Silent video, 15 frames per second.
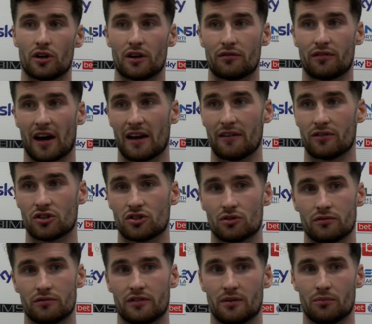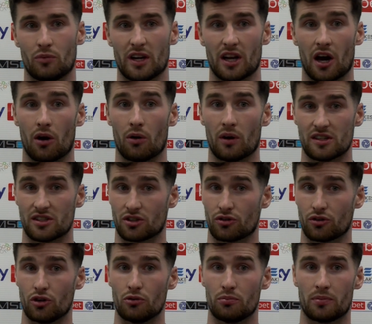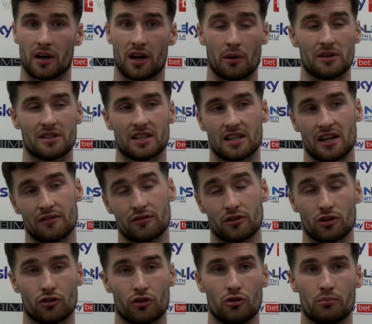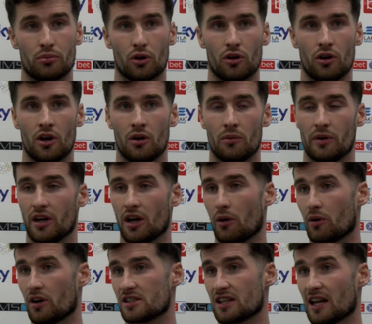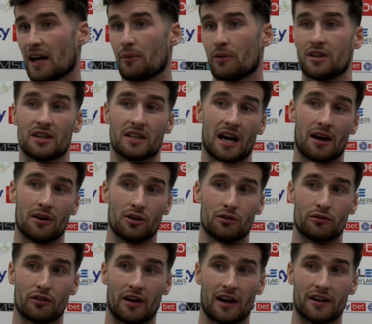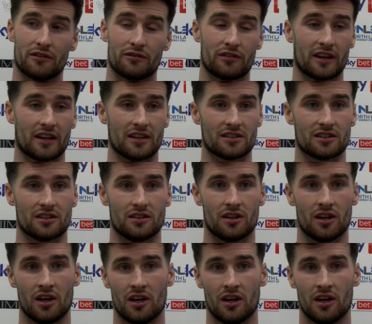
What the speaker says: You're fighting for something. We know as a group, I know it's a different group, but we know what it's like when you're down the other end of things, and